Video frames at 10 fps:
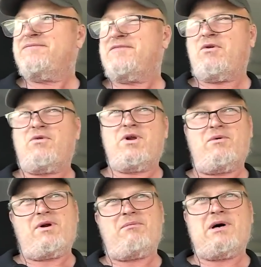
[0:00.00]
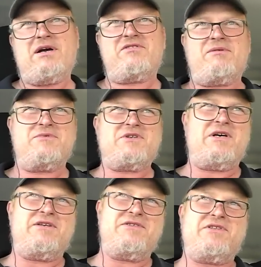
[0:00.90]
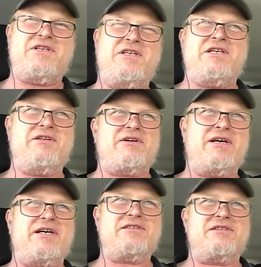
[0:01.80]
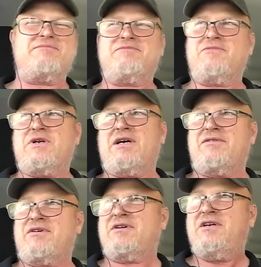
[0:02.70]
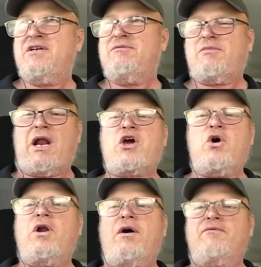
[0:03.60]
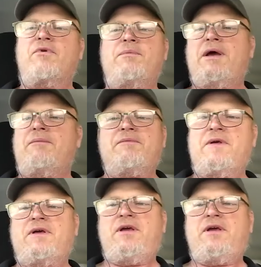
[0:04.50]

don't really want to buy something sight unseen either, I guess. Whatever. But I could have from him. The